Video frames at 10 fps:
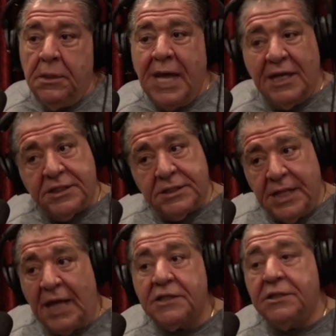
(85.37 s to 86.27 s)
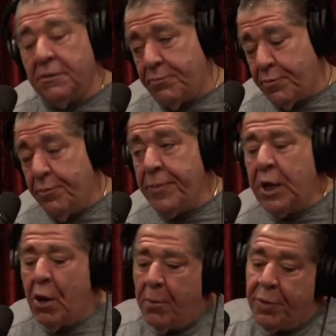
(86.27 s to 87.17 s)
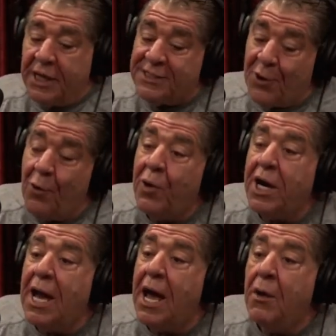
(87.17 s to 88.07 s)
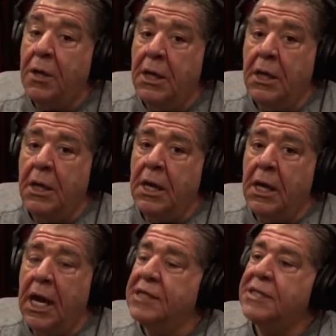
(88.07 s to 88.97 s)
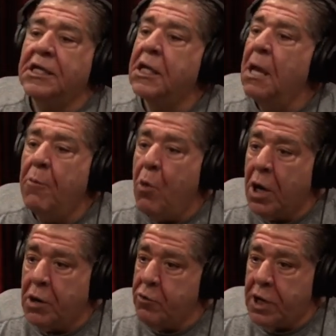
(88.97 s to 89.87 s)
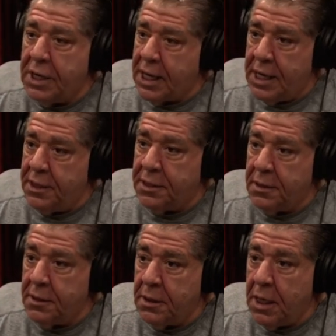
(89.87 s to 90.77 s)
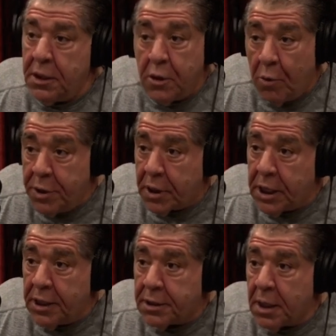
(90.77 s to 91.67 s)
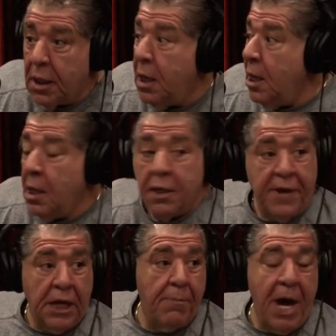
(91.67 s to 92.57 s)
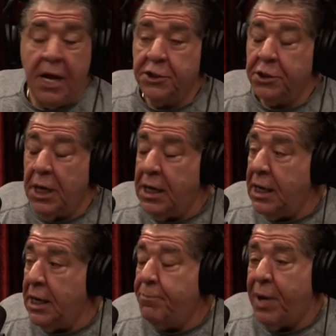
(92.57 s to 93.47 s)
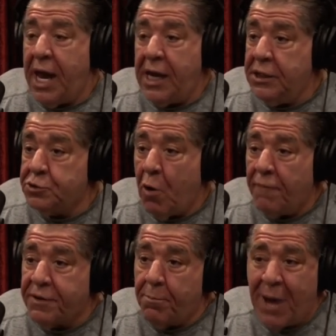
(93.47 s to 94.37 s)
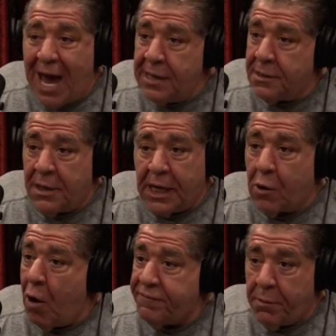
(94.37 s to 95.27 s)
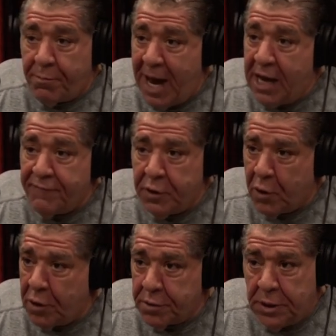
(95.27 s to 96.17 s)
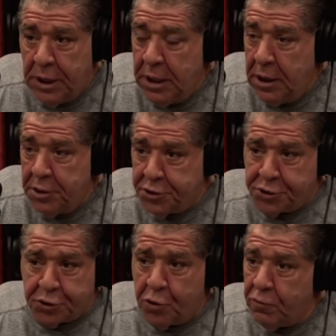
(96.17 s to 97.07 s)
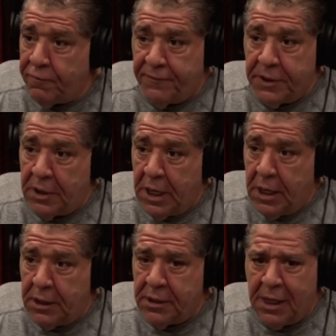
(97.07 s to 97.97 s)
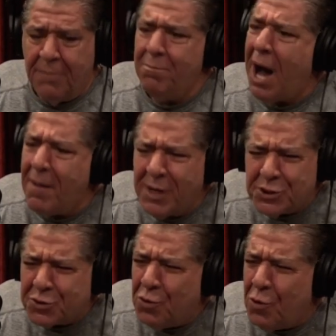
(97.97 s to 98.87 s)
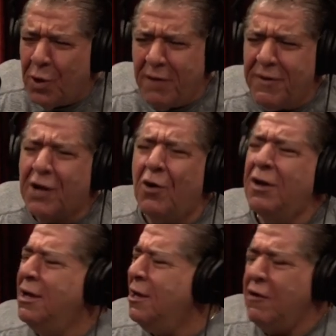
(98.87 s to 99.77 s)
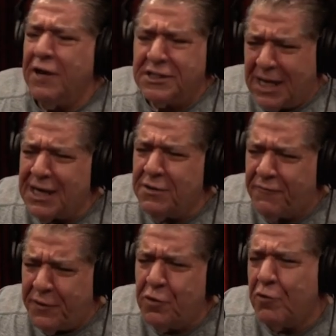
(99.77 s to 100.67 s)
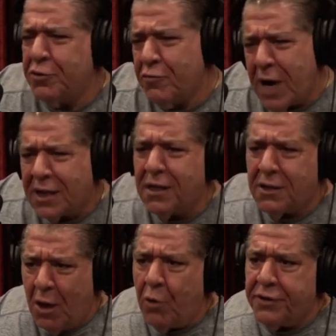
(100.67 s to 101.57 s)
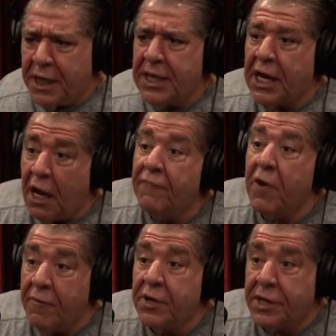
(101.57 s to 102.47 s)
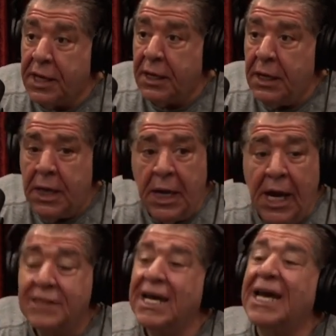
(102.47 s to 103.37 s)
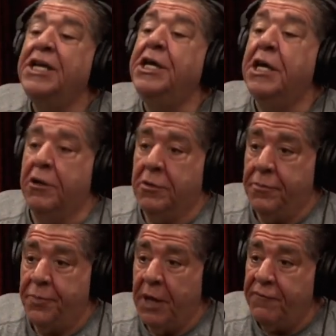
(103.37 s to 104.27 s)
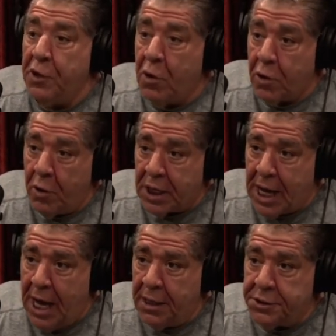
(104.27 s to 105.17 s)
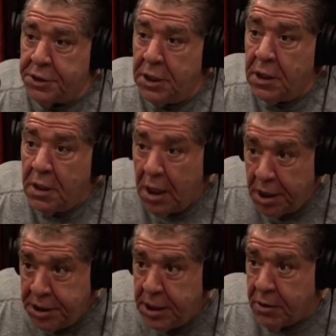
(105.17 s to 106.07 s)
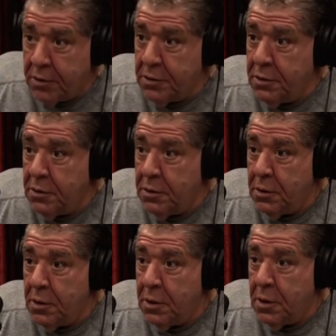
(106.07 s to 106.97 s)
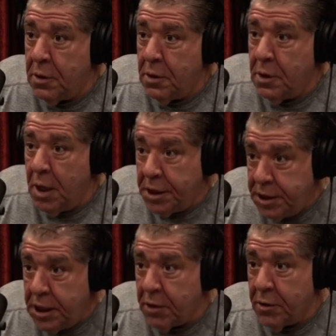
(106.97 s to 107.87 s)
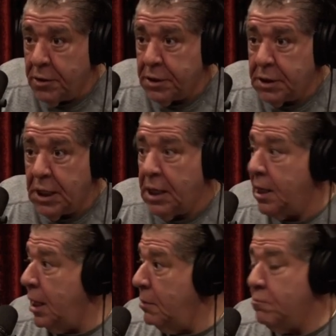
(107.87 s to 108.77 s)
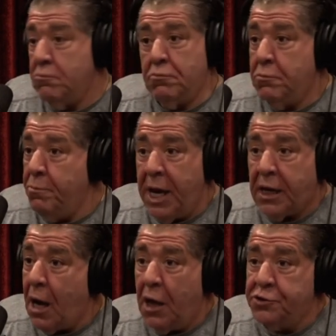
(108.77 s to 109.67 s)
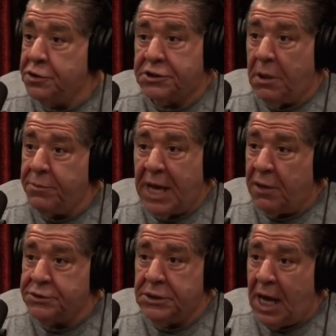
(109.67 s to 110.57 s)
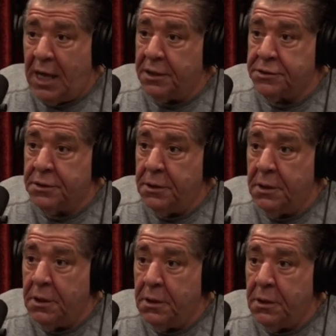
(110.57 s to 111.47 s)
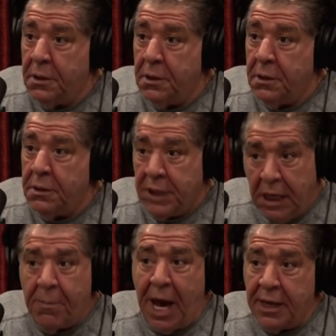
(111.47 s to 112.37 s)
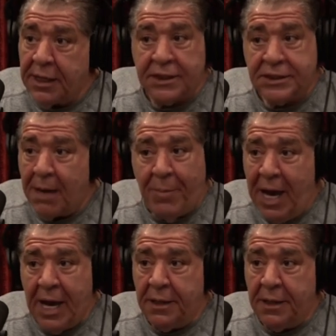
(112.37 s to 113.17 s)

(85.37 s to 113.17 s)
That's the, but it's so weird how it's like the number one career to get into, and nobody will get into. Think about it. It pays off the bat. Like off the bat, if you go to school for embalming school, whatever they call it, it's like a funeral director, the whole thing, they cover everything. It's like a year if you don't go to college. A year to make $100,000 something. Think about it. That's not bad.